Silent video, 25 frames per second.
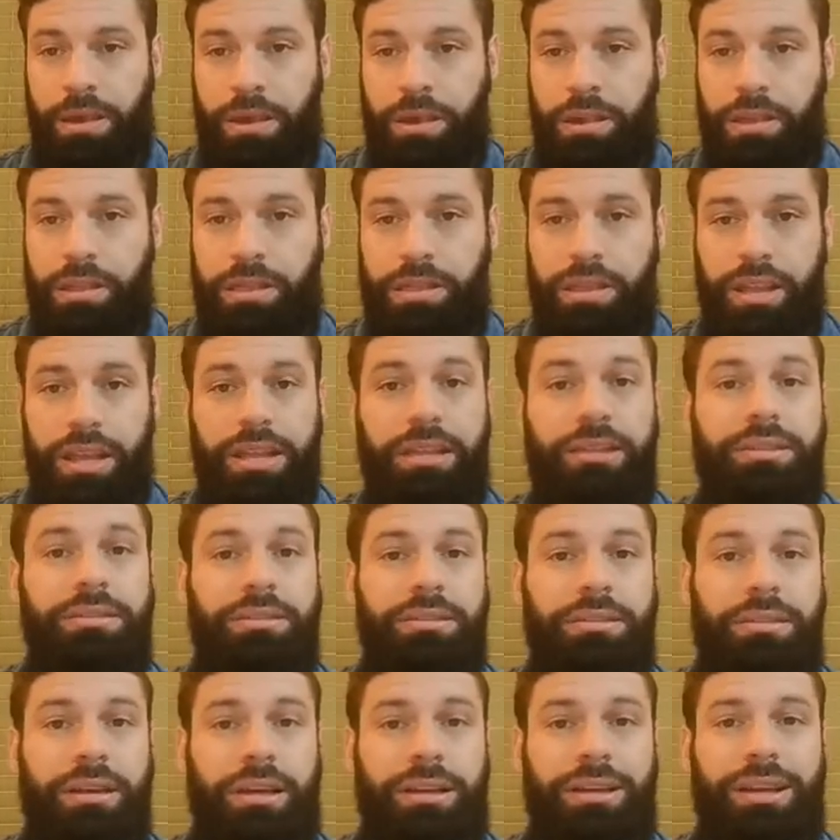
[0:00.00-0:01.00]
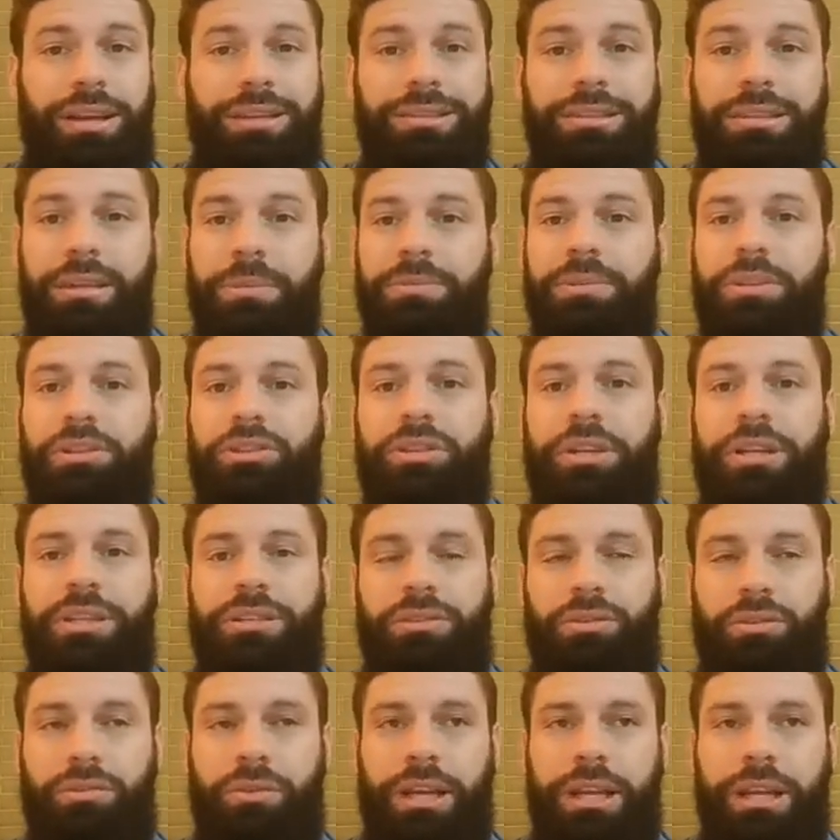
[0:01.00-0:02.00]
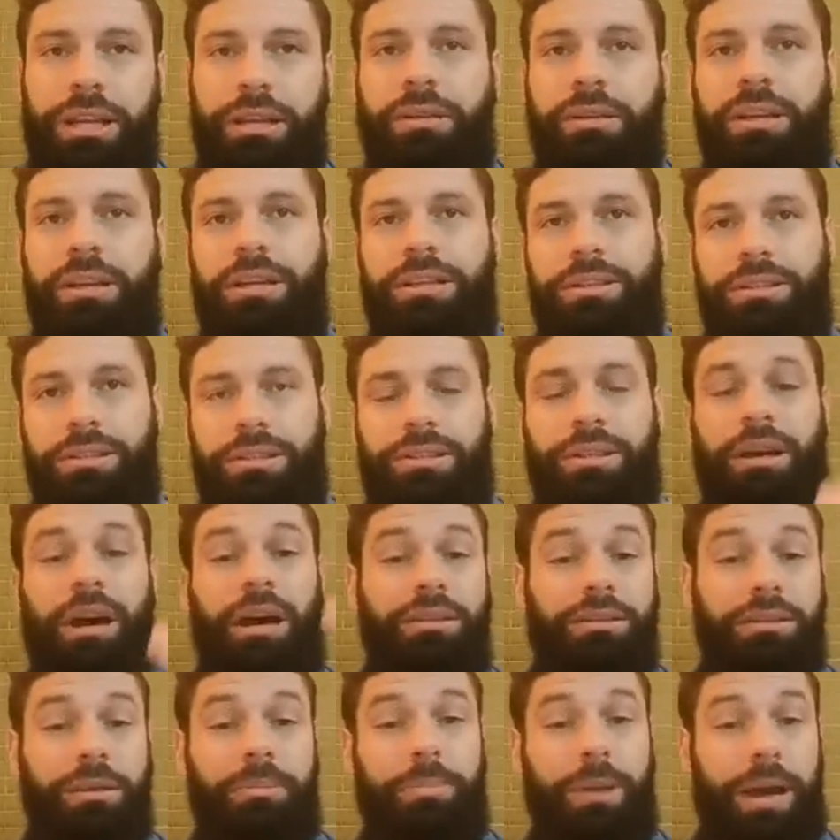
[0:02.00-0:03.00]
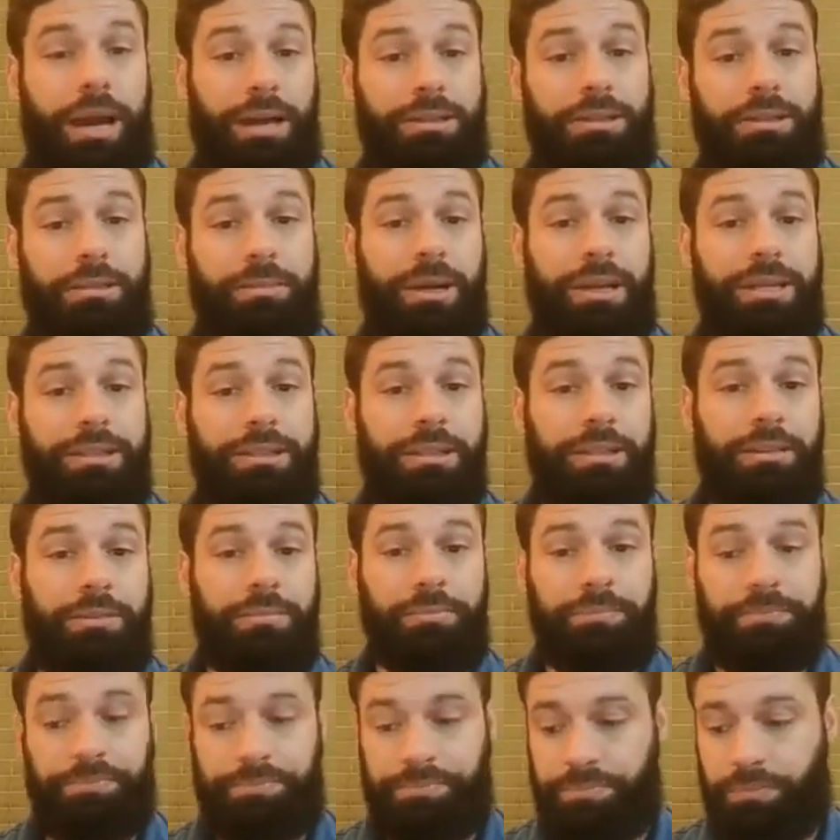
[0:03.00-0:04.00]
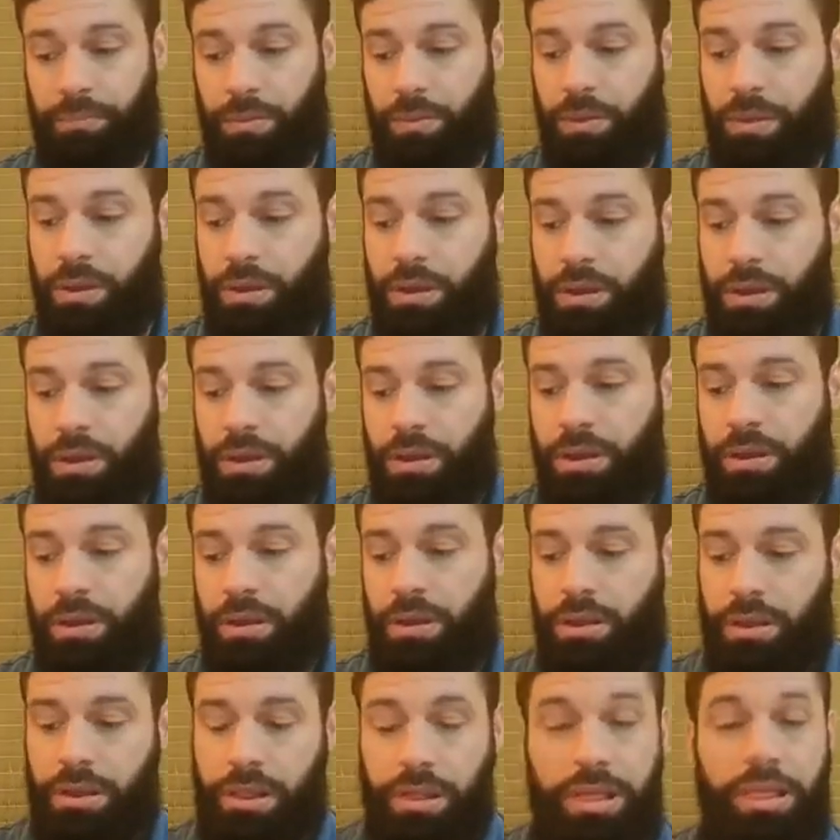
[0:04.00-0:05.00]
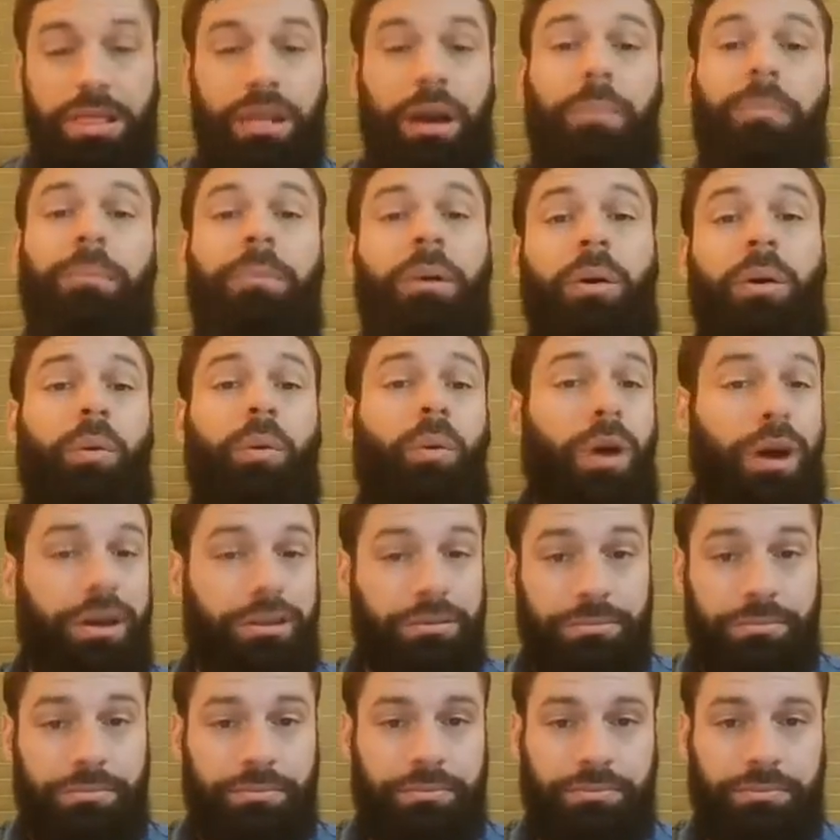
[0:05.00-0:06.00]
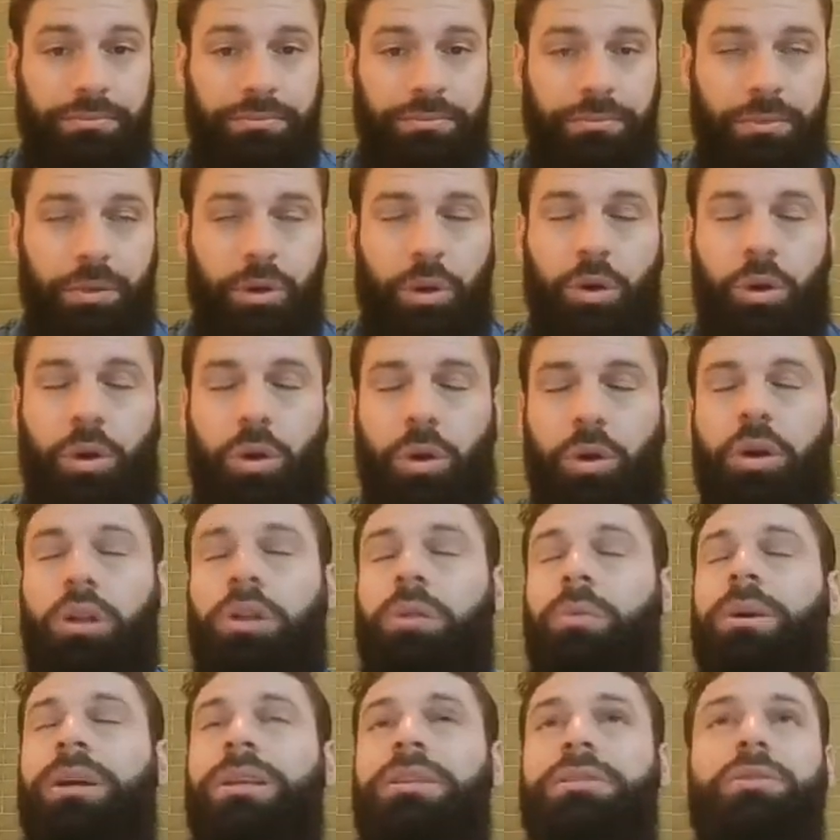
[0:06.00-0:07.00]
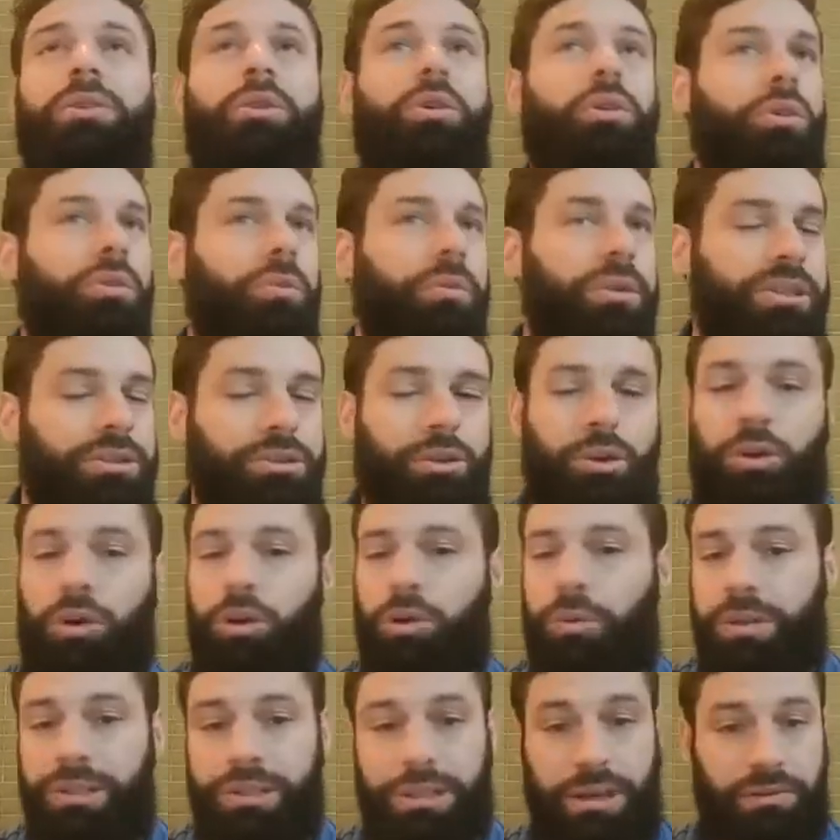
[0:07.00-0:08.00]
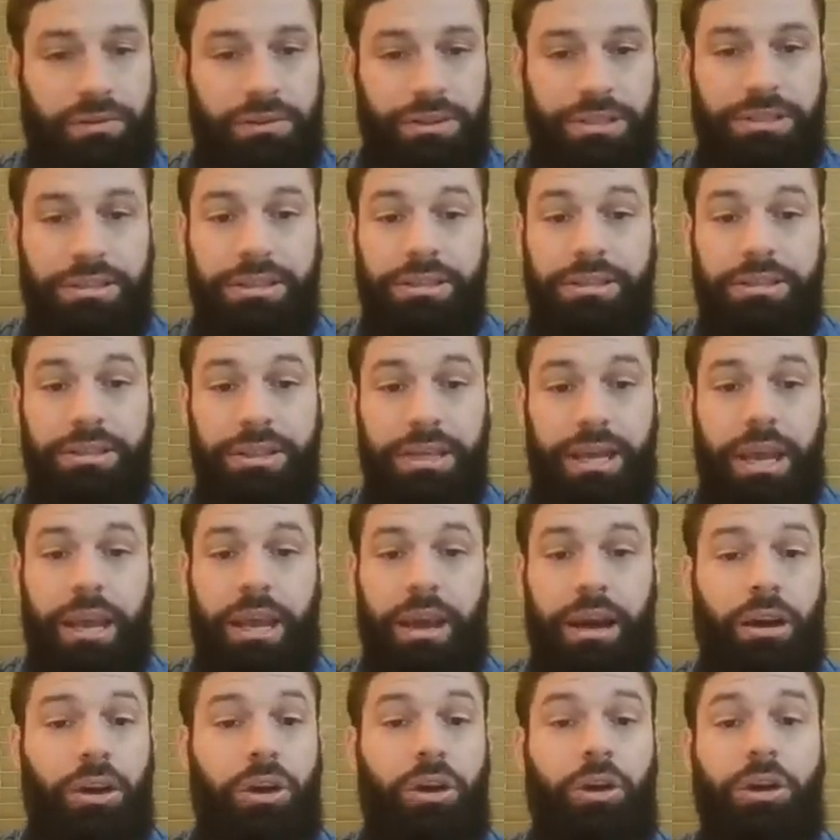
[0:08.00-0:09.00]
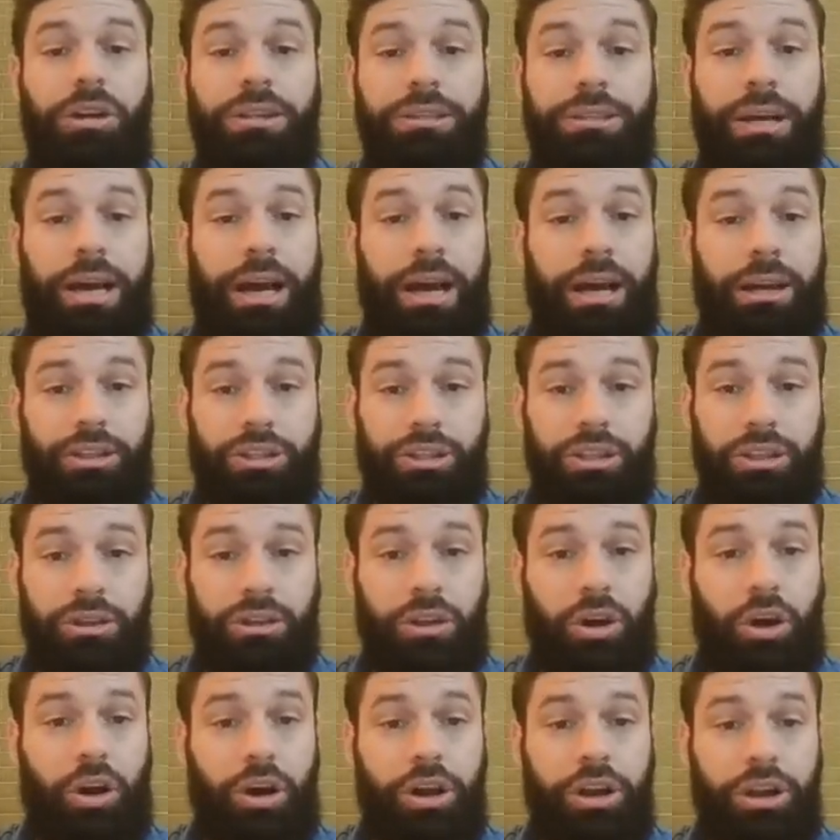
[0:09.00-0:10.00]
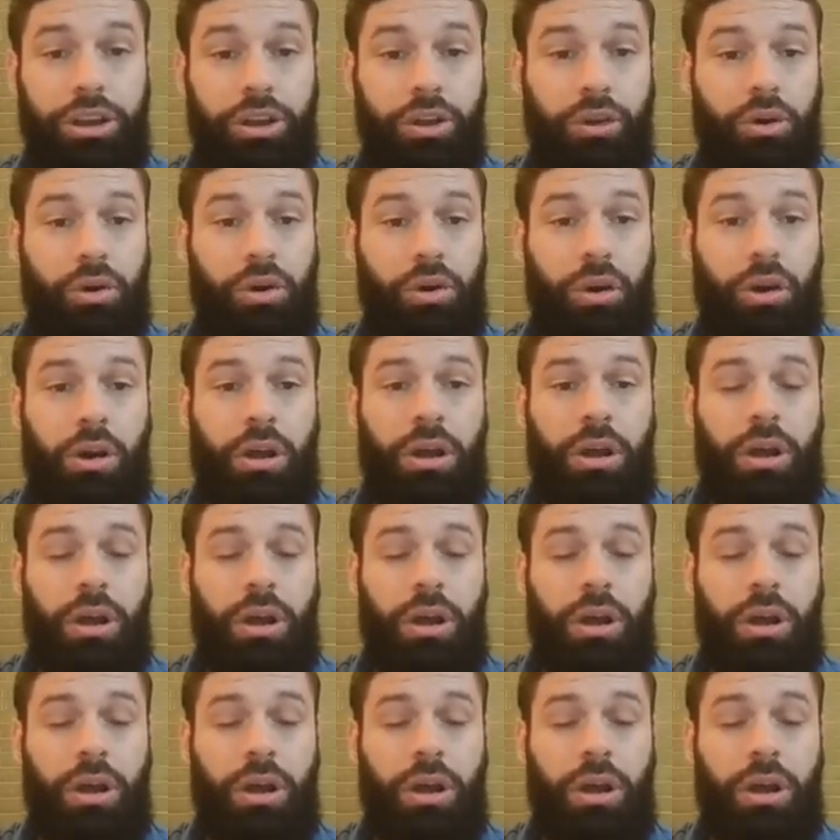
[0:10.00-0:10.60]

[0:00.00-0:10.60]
things and tips and tricks to really start to maximize it. Number 1, always have a CTA, a call to action on your